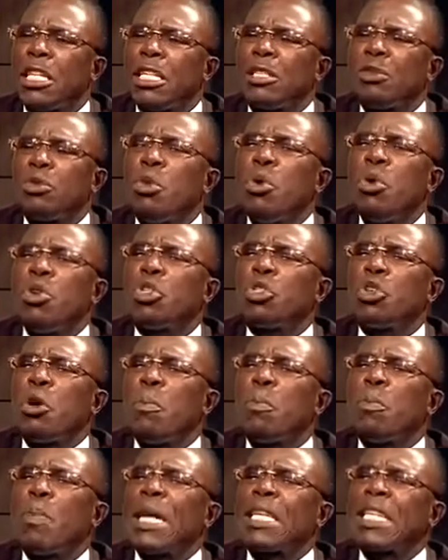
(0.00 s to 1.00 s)
told some
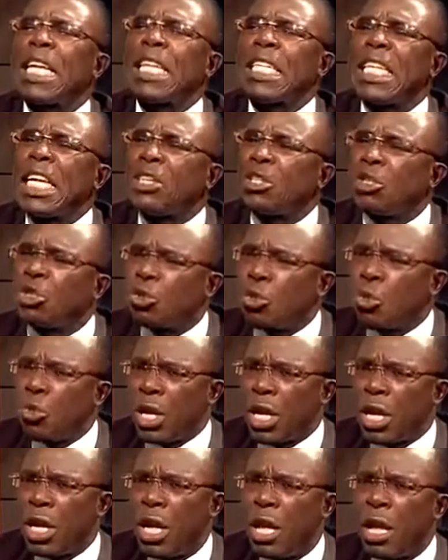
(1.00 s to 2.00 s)
pathetic
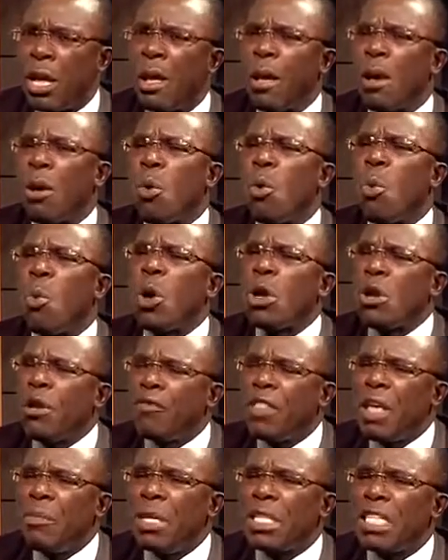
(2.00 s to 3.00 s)
story. One of
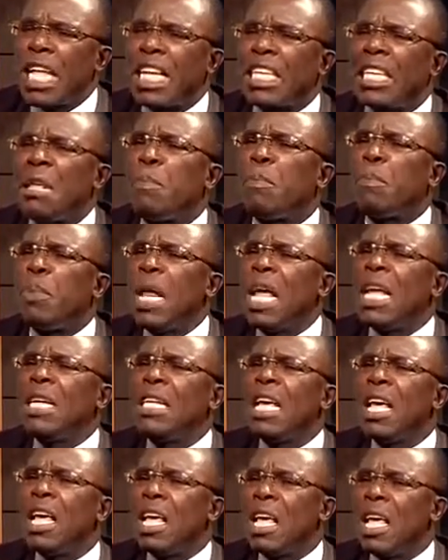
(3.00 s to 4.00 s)
them is that he played
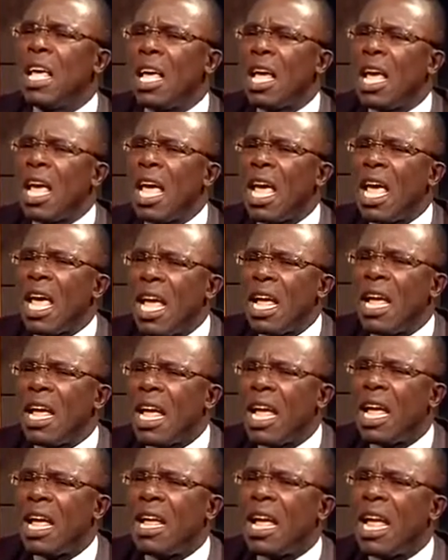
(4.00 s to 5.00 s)

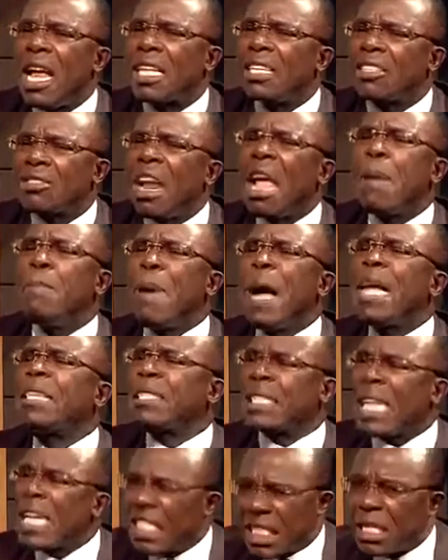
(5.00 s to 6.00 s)
a tribal
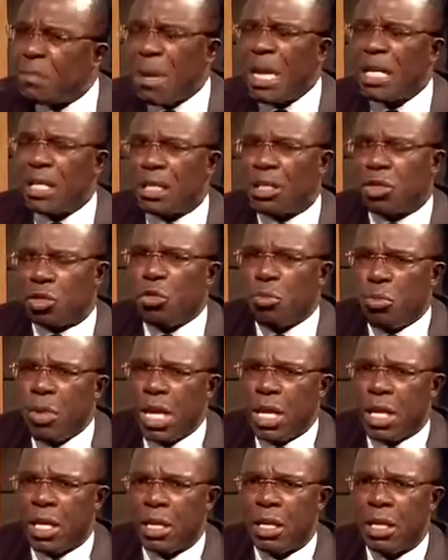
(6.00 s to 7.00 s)
sentiment to
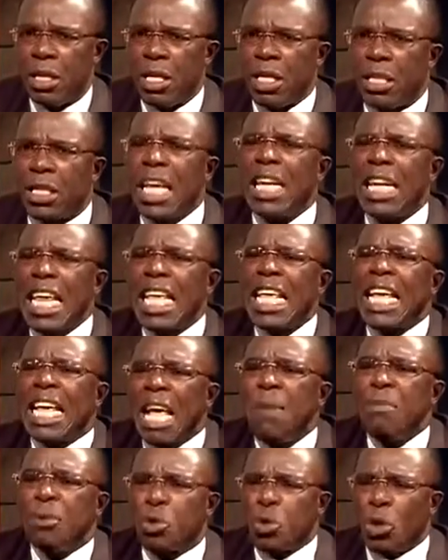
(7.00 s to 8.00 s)
me. He said he
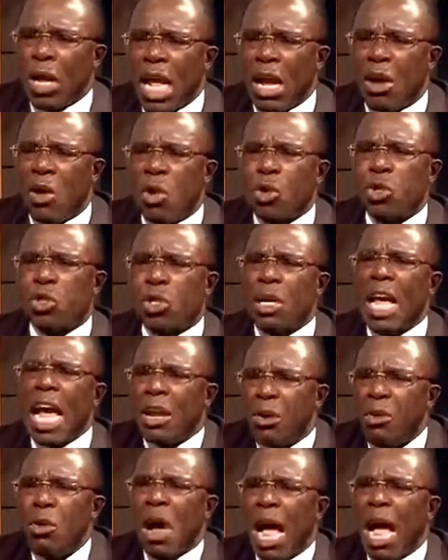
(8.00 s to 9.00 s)
came to Lagos. I
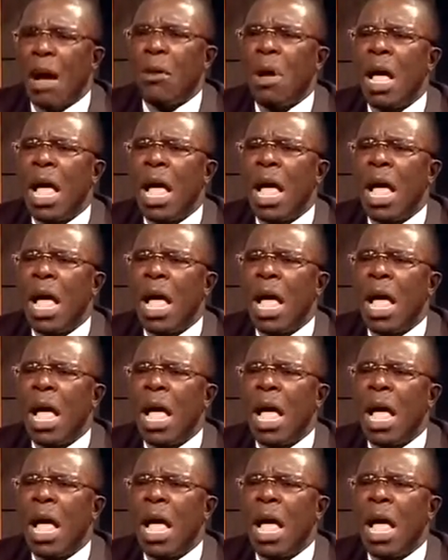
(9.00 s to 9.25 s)
know how